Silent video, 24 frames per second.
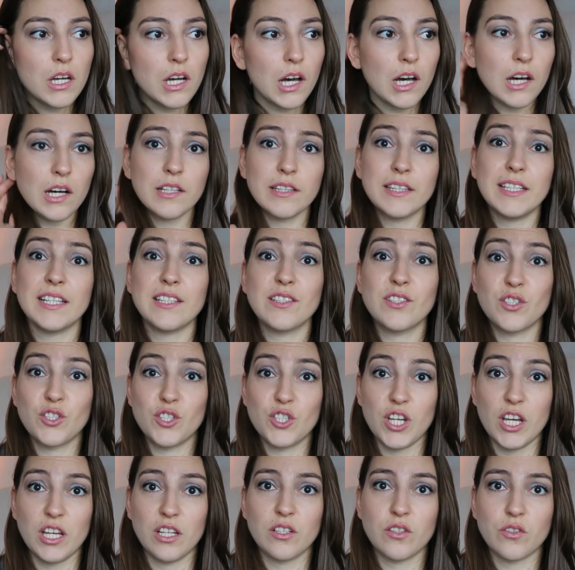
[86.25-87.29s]
that's
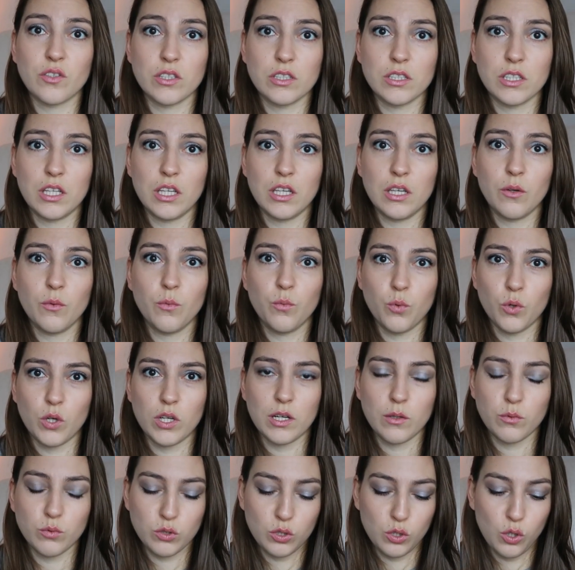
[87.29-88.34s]
generally what
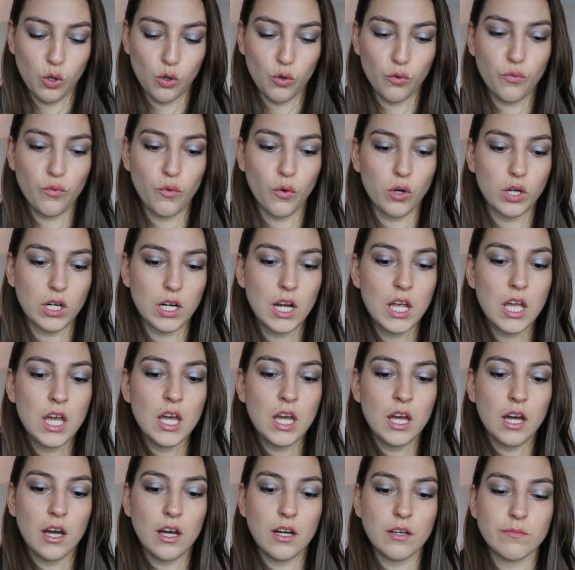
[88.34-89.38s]
I would go for,
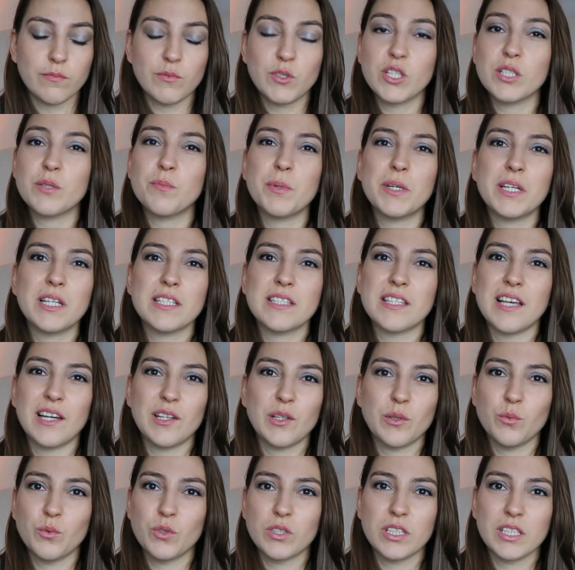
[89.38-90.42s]
just because I
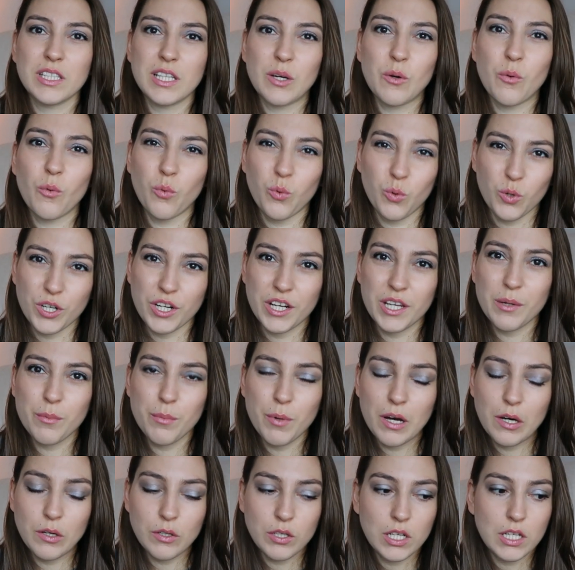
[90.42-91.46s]
don't want to like worry
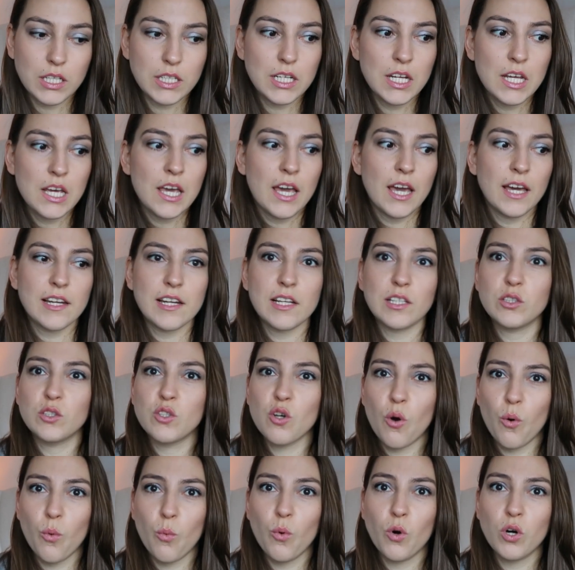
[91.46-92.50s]
about it, and I
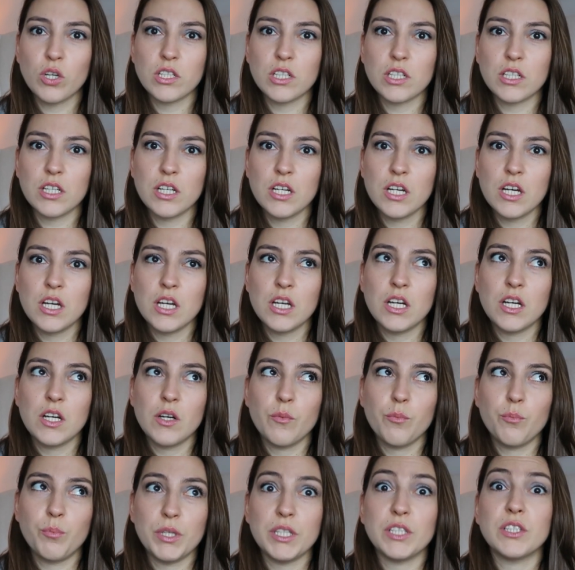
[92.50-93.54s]
don't want to
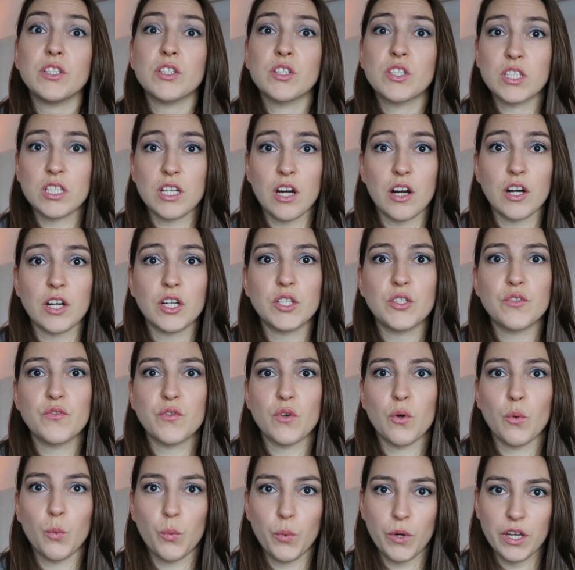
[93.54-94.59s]
be discouraged
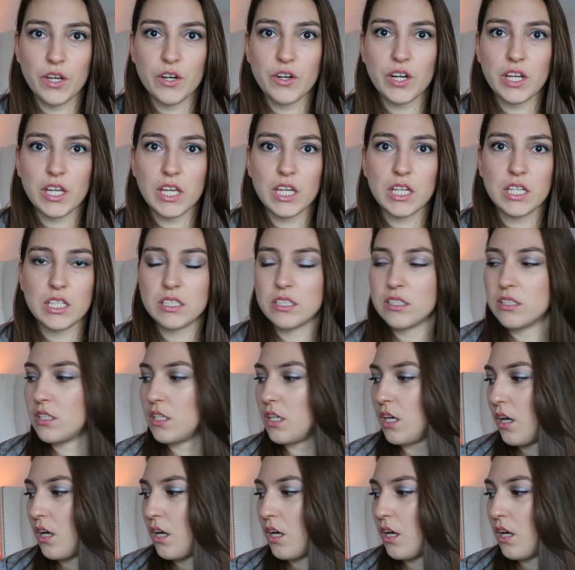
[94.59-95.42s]
from wearing it